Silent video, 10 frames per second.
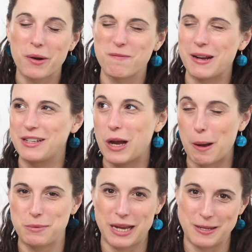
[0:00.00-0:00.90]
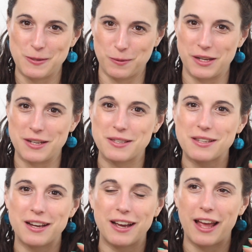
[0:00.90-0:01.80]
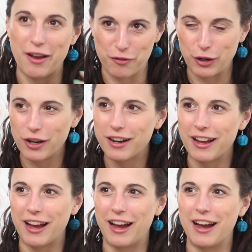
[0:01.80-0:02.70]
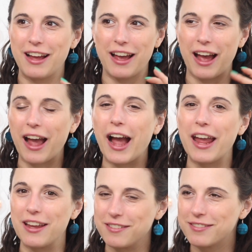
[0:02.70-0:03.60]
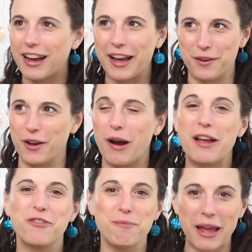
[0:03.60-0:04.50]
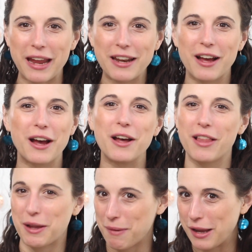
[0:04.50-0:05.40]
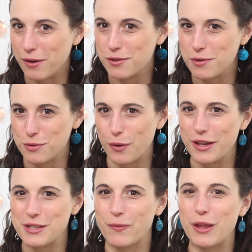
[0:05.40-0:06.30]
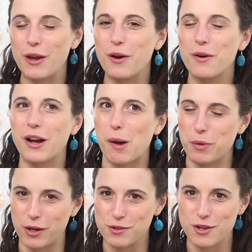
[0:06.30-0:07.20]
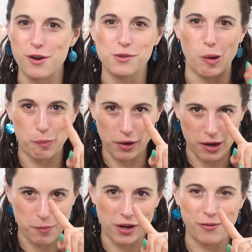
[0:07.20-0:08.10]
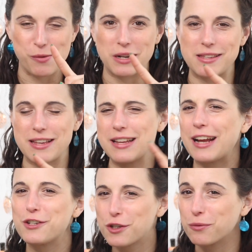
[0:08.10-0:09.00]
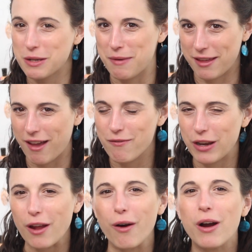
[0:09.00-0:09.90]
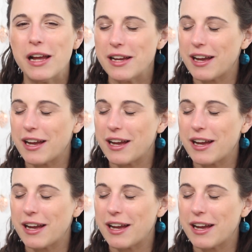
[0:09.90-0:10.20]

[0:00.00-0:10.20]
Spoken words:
one of my top 10 Zoyas ever. I don't know. I've made like my go-to Zoyas video a couple years ago, so I'll put it up here if you want to see it. I should remake that video